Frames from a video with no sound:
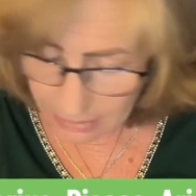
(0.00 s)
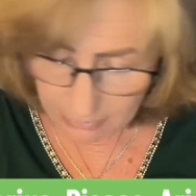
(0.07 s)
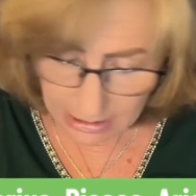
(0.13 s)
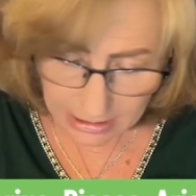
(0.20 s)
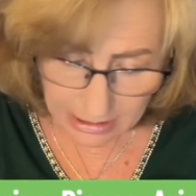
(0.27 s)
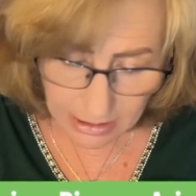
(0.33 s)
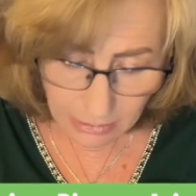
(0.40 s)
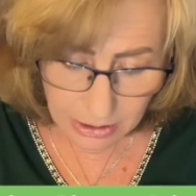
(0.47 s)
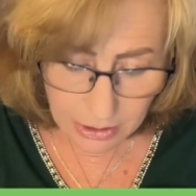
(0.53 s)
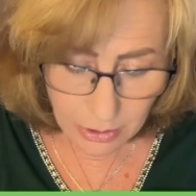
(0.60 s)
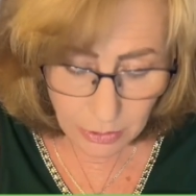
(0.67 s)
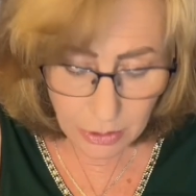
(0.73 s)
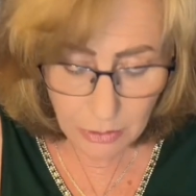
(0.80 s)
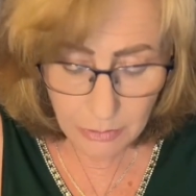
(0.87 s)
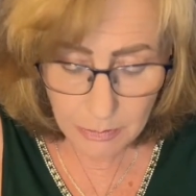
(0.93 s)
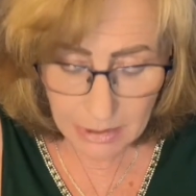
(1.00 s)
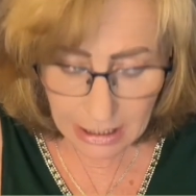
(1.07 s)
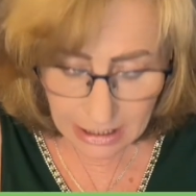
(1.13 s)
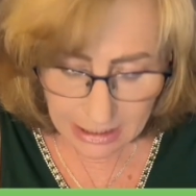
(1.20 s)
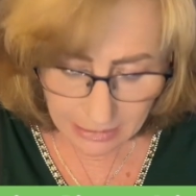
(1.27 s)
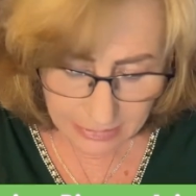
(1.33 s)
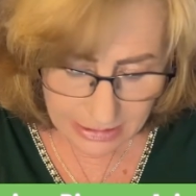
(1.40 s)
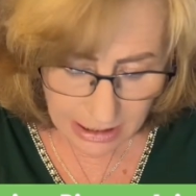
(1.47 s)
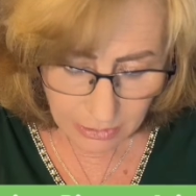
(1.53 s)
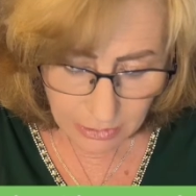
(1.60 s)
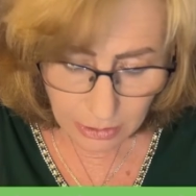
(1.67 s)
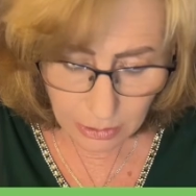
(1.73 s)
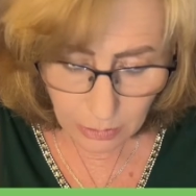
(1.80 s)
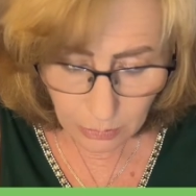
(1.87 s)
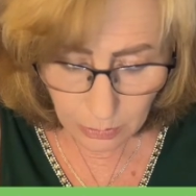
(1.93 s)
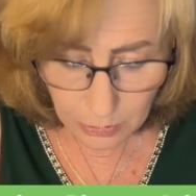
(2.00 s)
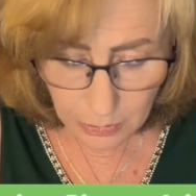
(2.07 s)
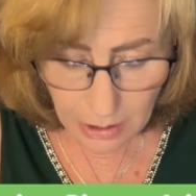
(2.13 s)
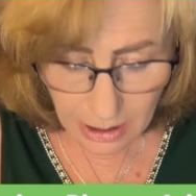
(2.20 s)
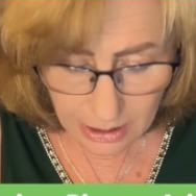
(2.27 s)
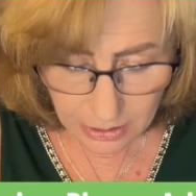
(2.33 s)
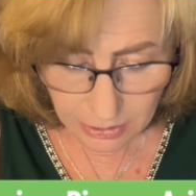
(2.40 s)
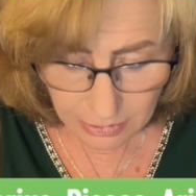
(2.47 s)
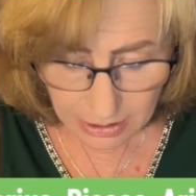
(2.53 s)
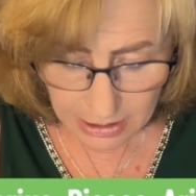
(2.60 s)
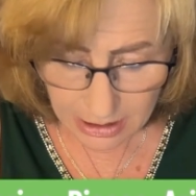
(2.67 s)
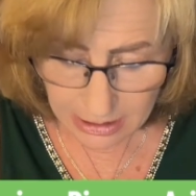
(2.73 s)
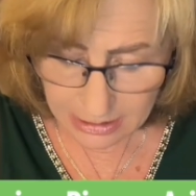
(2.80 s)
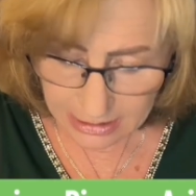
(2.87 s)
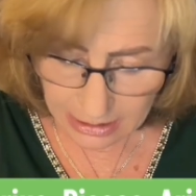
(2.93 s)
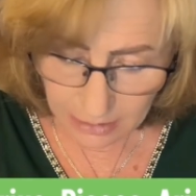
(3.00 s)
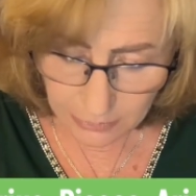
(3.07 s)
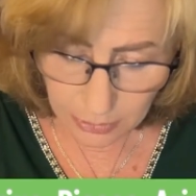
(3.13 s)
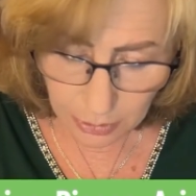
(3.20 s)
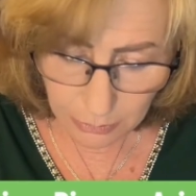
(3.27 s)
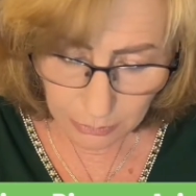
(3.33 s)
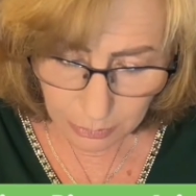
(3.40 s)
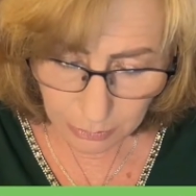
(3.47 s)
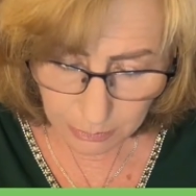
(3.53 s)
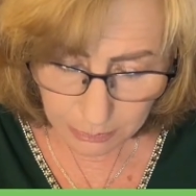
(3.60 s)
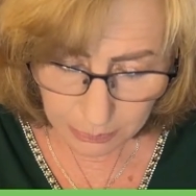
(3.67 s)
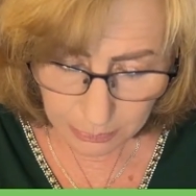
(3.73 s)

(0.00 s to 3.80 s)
right now as though you've been left out in the cold or ostracized out of a group.